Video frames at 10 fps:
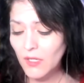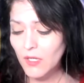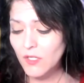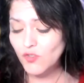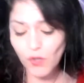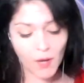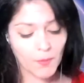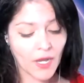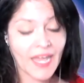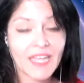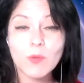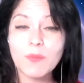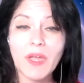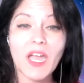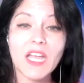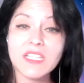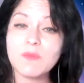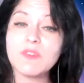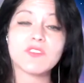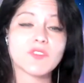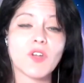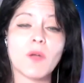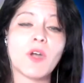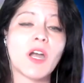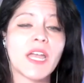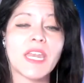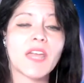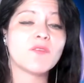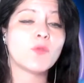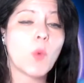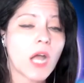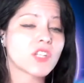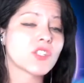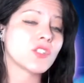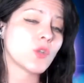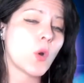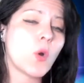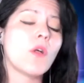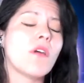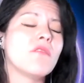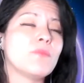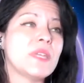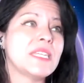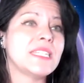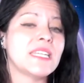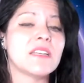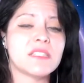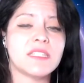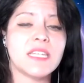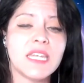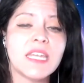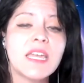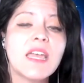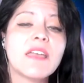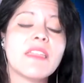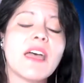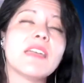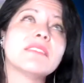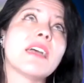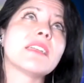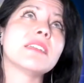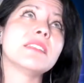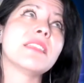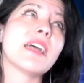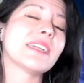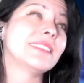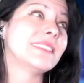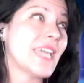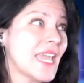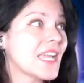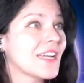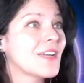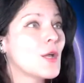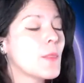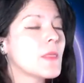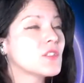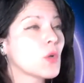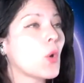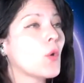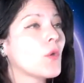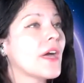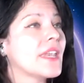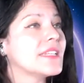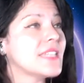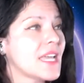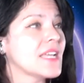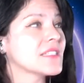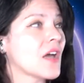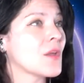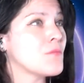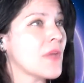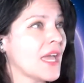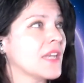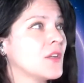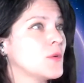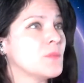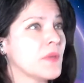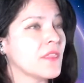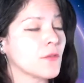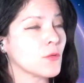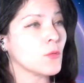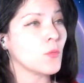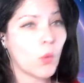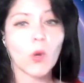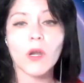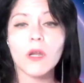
trauma and with my husband's trauma, and I've watched the toll of PTSD that can take the toll that it takes on a man who has been through war,